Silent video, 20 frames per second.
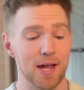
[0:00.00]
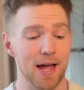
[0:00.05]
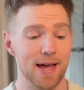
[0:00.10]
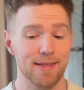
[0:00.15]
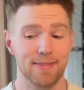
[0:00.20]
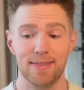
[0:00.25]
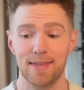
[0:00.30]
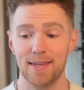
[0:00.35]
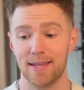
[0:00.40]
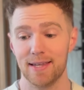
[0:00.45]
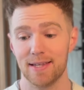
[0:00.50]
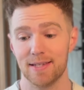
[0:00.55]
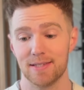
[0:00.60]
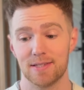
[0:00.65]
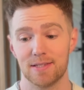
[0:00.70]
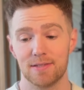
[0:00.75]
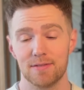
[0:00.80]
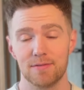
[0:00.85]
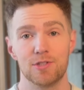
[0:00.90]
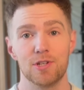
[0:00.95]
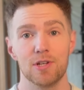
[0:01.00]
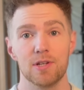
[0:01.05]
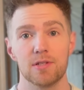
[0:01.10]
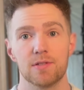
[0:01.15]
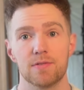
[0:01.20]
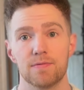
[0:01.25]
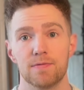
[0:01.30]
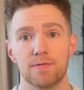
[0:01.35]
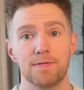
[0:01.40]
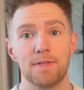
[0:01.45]
I think is
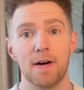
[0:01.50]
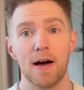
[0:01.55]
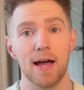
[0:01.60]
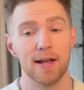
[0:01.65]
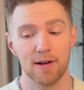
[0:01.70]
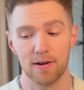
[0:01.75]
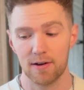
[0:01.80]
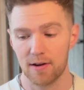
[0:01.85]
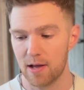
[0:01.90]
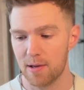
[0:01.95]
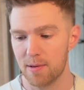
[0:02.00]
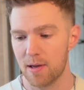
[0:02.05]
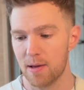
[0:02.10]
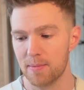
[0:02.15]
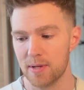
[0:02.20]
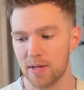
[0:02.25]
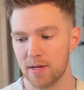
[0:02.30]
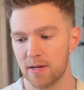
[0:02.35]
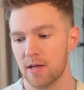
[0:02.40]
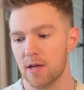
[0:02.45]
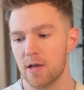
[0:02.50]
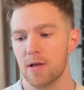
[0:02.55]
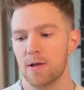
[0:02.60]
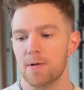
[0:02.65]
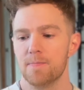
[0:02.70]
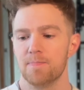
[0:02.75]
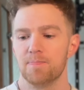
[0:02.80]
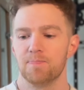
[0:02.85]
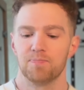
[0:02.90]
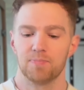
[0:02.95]
just fire. I mean,
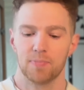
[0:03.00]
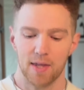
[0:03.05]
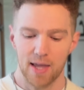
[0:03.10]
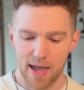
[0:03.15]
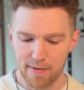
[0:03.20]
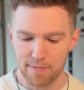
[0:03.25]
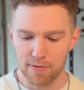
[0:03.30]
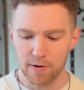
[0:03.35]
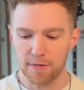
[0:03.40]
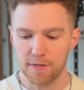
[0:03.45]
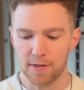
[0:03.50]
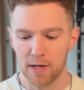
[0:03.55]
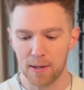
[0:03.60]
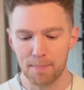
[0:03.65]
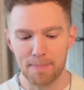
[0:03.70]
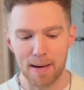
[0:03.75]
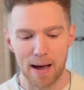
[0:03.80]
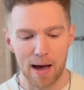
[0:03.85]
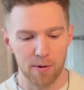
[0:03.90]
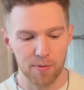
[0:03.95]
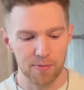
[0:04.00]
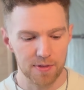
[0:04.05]
everything about